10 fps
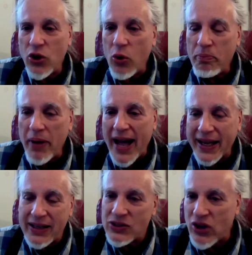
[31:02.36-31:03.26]
back
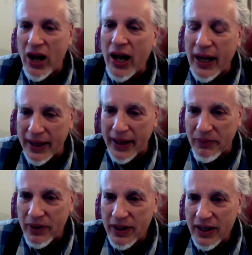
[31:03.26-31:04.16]
in time
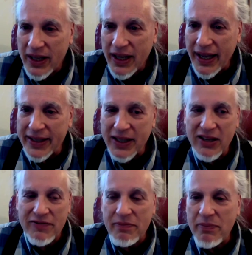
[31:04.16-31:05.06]
and
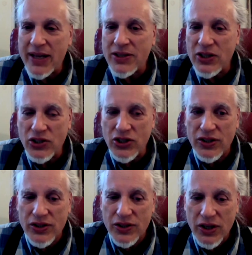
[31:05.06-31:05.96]
give
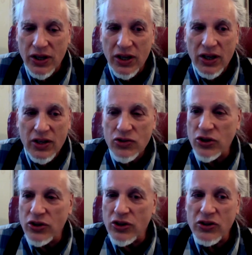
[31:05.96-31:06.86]
messages to
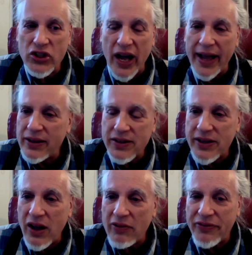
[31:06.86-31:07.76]
your child
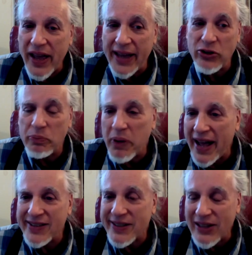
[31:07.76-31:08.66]
self and your
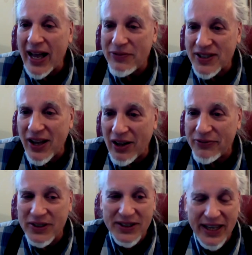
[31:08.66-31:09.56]
past life self
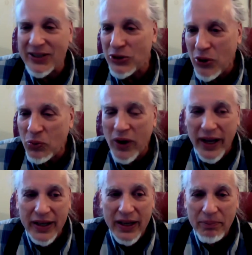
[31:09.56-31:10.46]
and say, you know
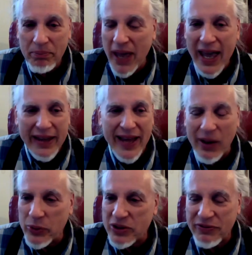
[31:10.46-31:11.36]
what? Man, that
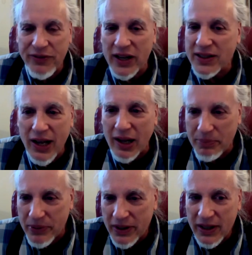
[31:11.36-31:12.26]
was fucked up.
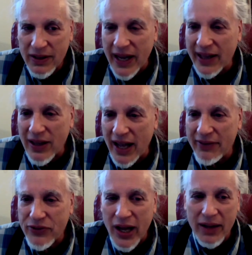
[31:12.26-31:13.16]
That
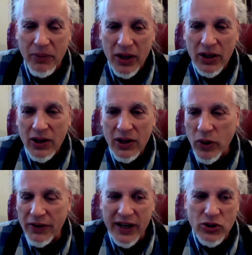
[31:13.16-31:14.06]
lifetime where
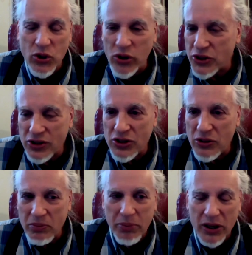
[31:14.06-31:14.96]
they tortured you
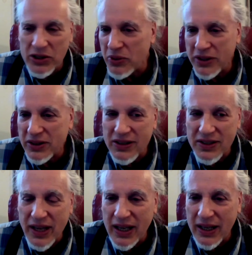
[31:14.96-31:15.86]
and burned you at the
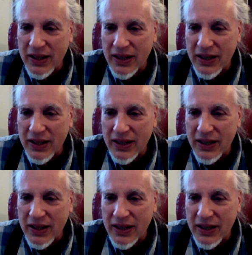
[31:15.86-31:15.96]
stake,